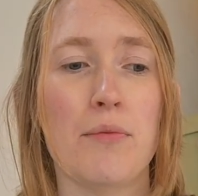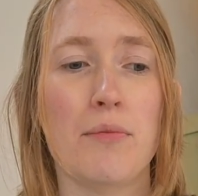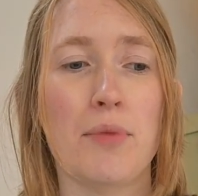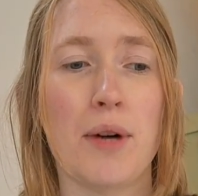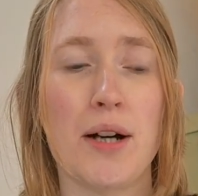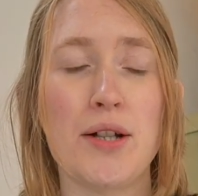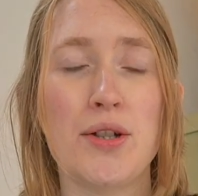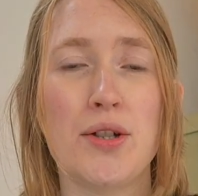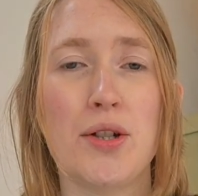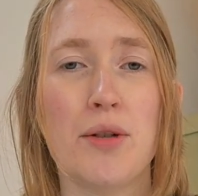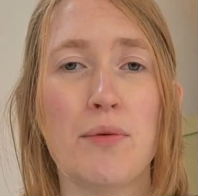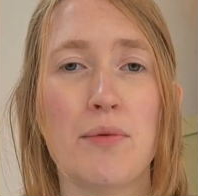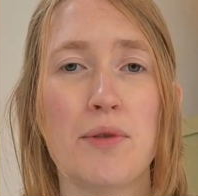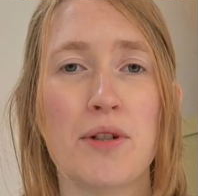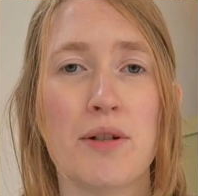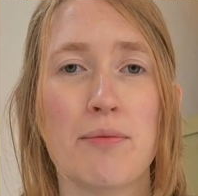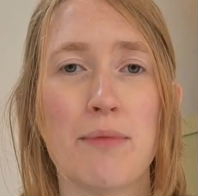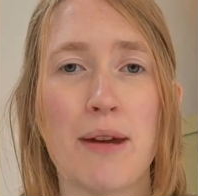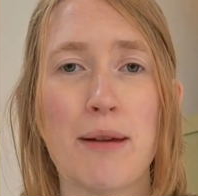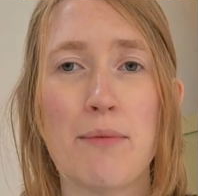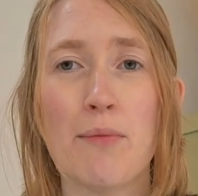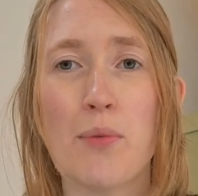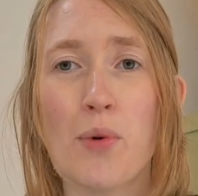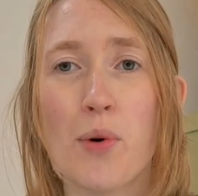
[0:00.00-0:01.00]
but I do want to
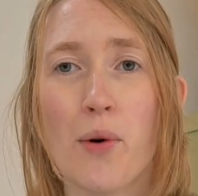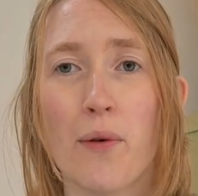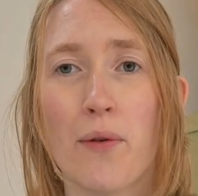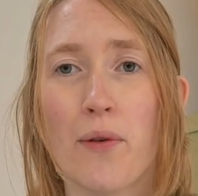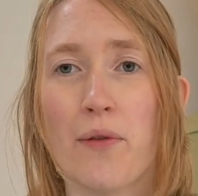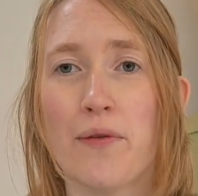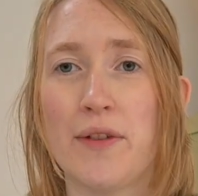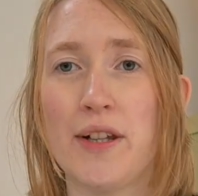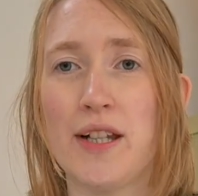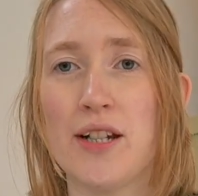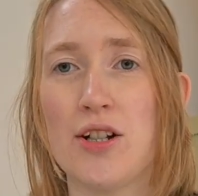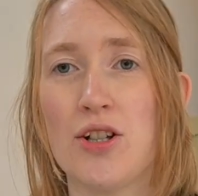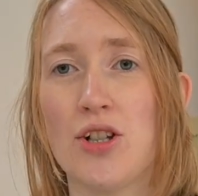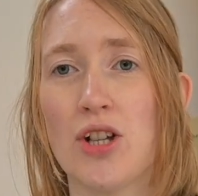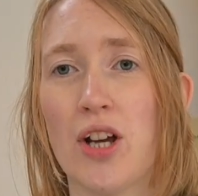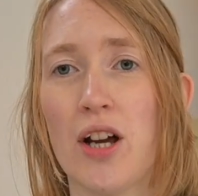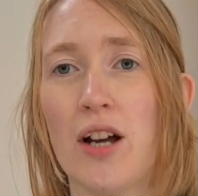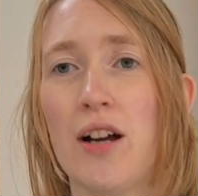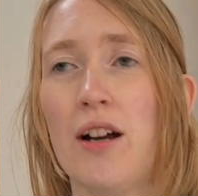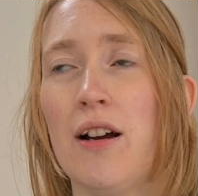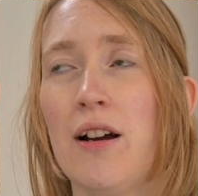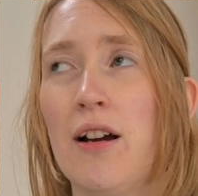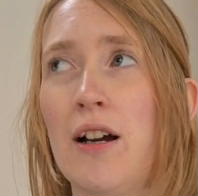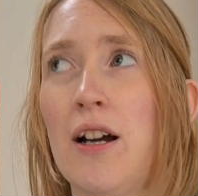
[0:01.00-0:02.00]
make more of a
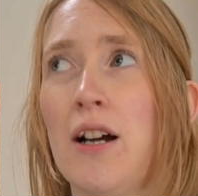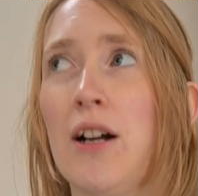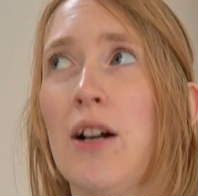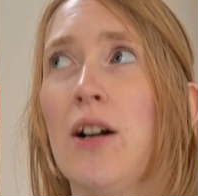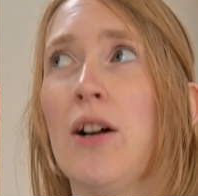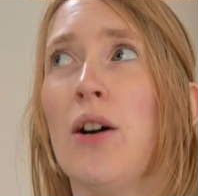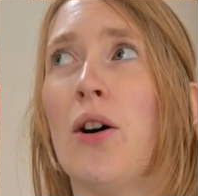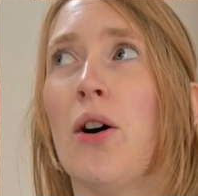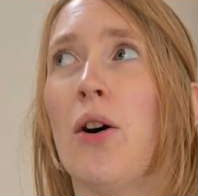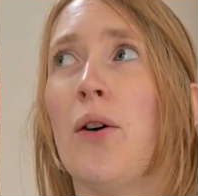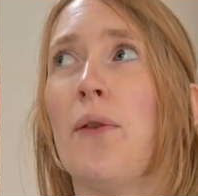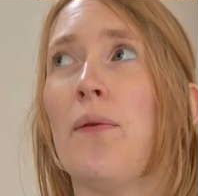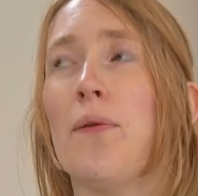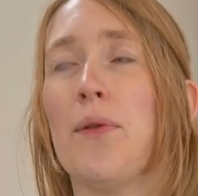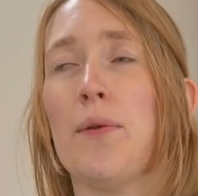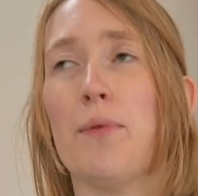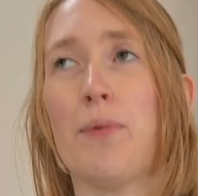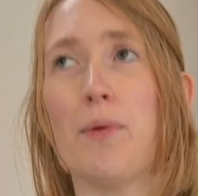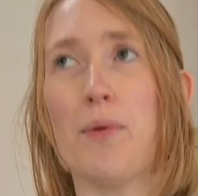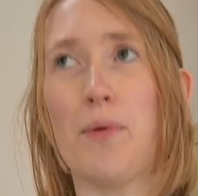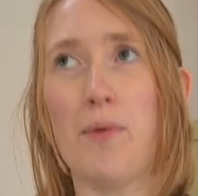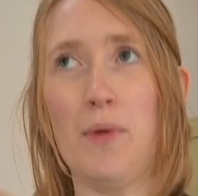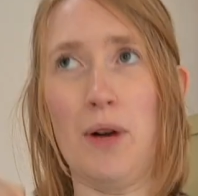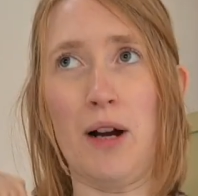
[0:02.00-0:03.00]
feature of the
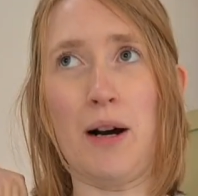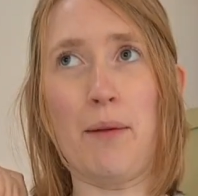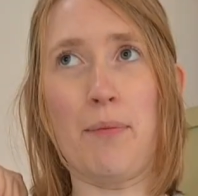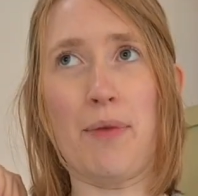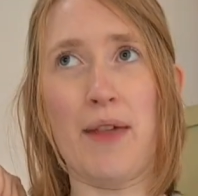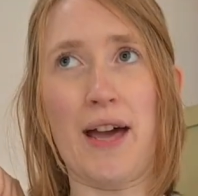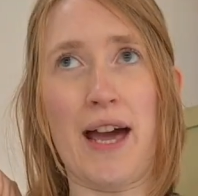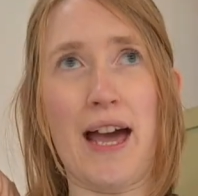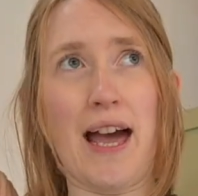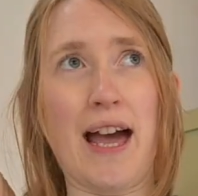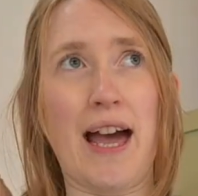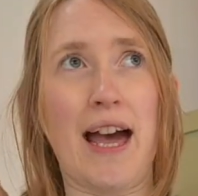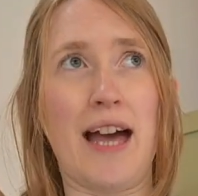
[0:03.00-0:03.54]
wall up there.